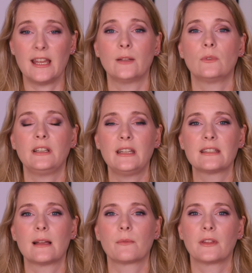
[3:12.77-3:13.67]
and we need
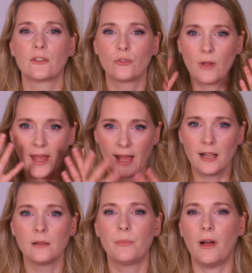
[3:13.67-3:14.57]
something to
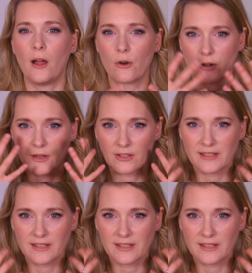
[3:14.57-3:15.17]
help our